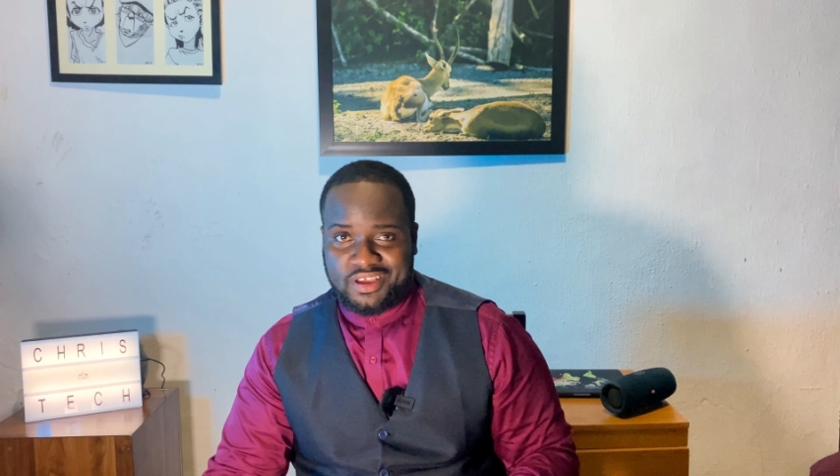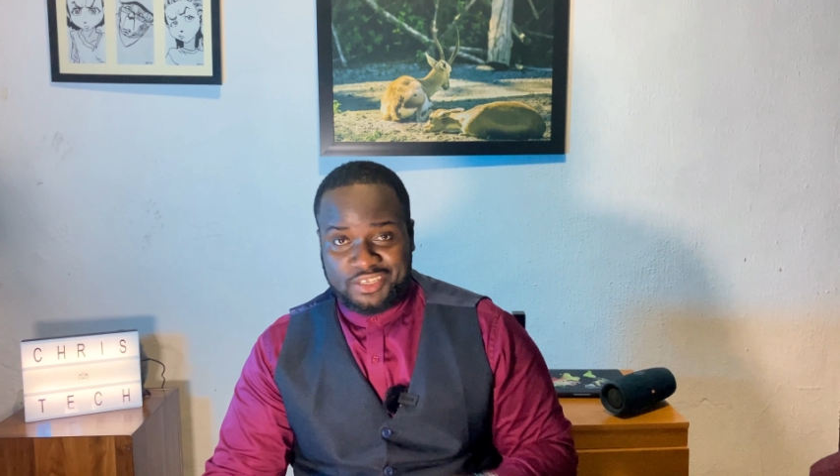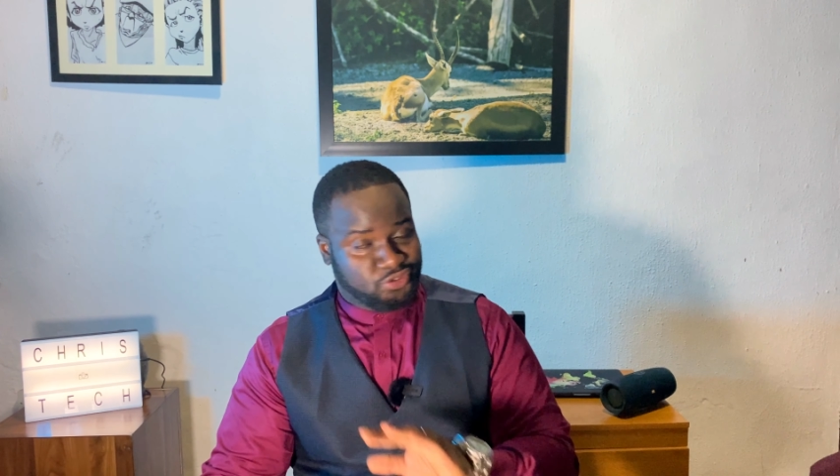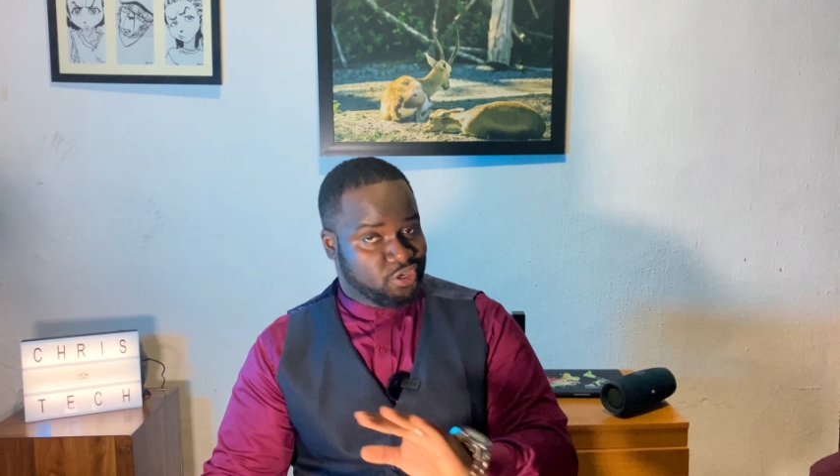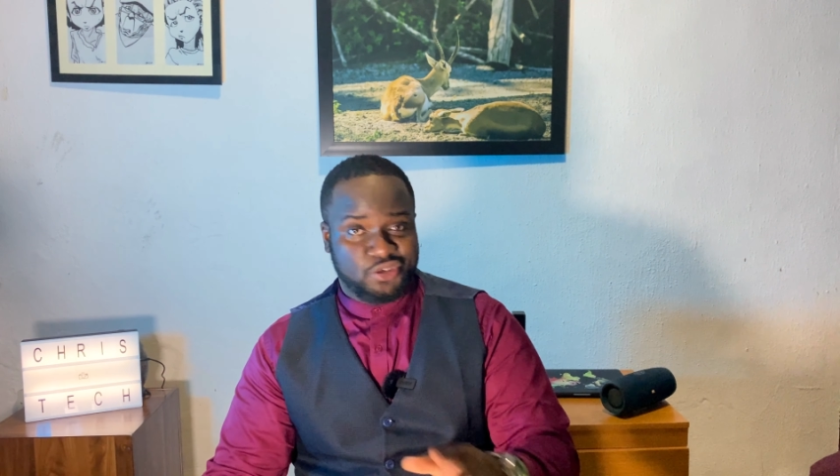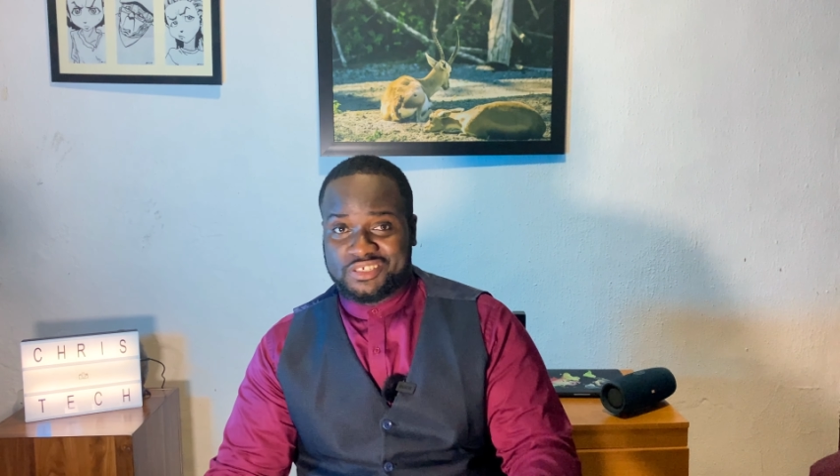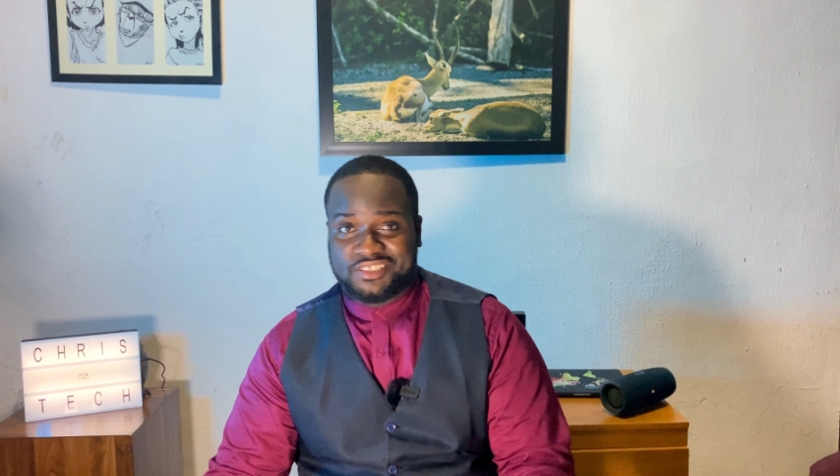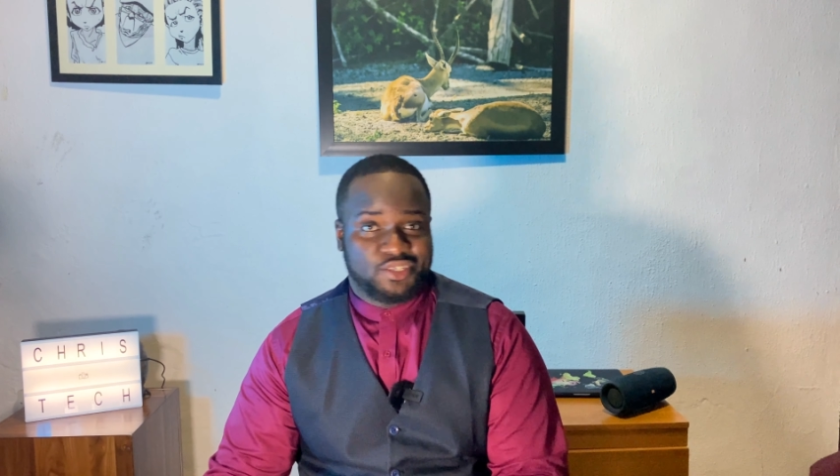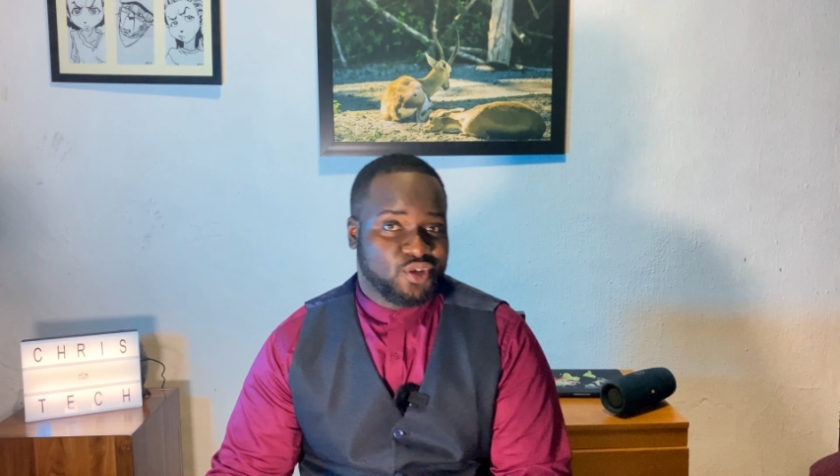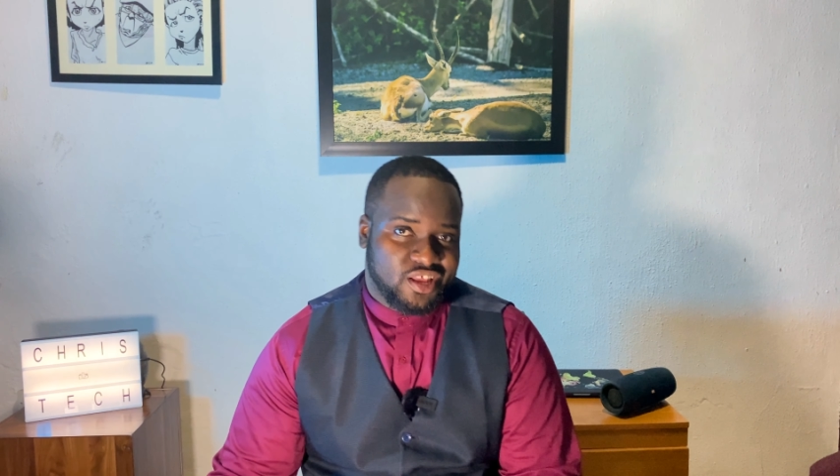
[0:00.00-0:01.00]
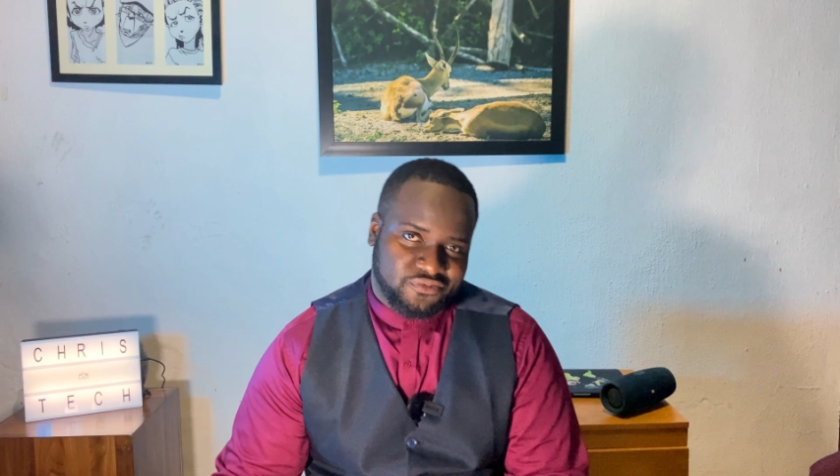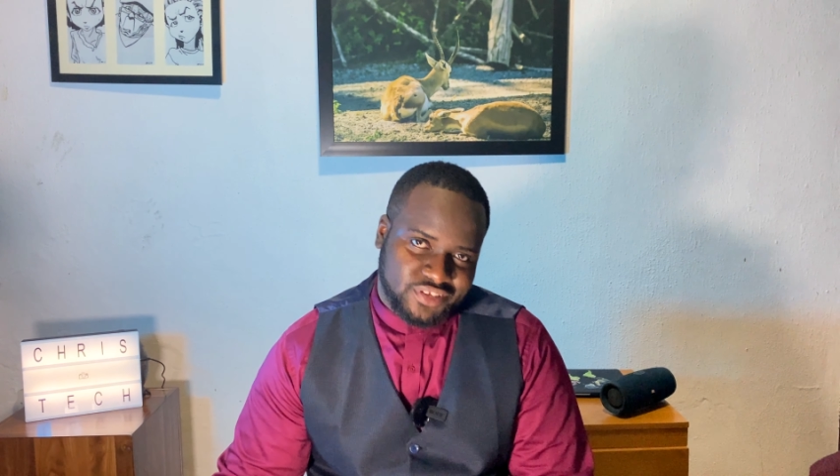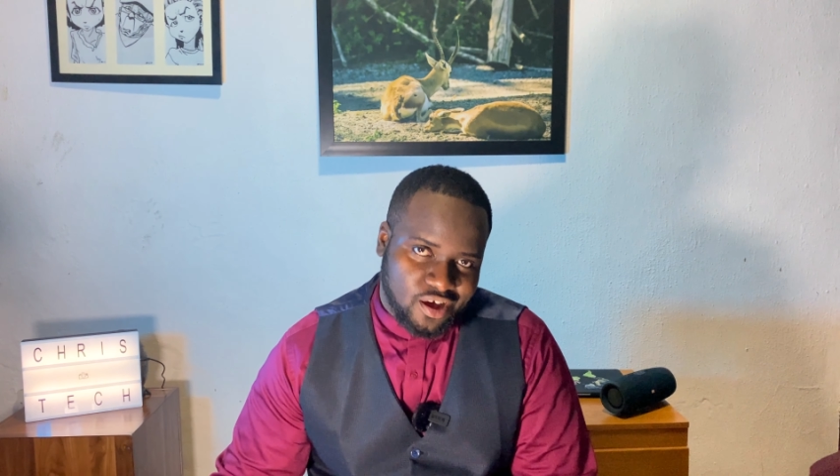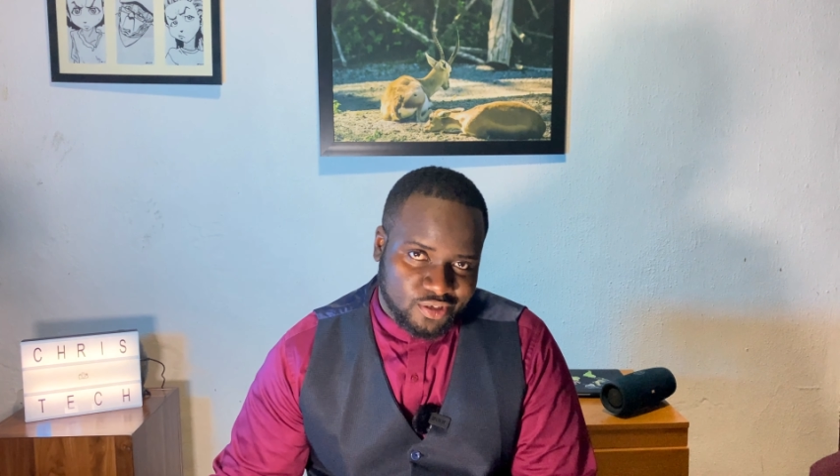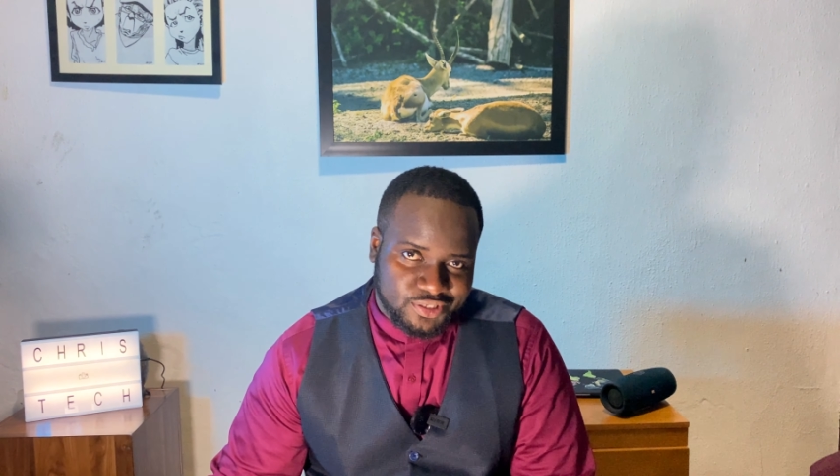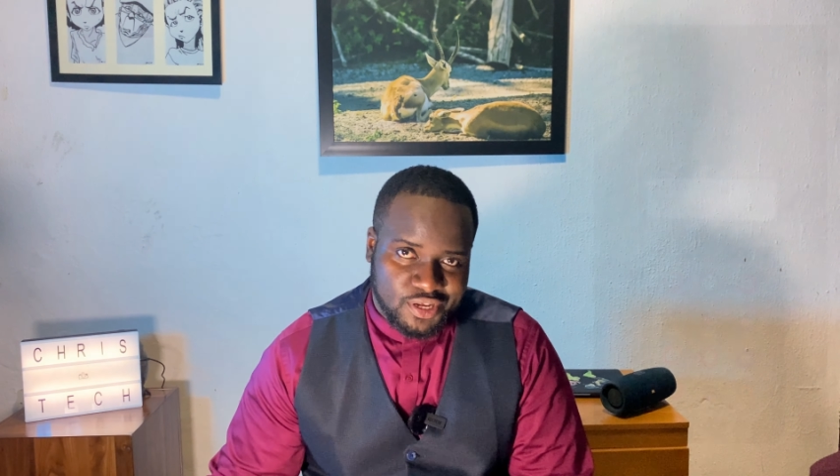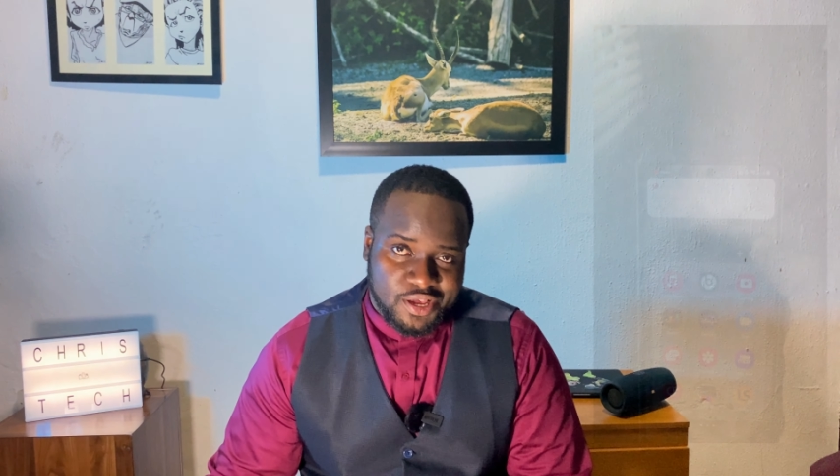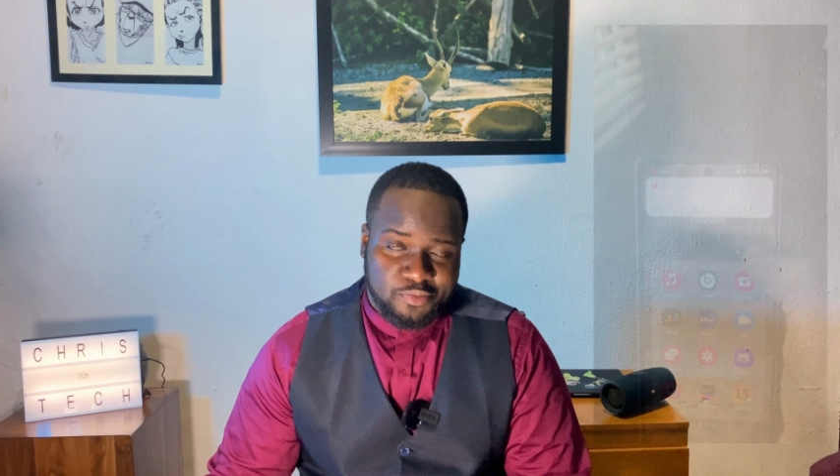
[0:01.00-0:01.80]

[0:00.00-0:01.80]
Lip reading: Android users are not left out,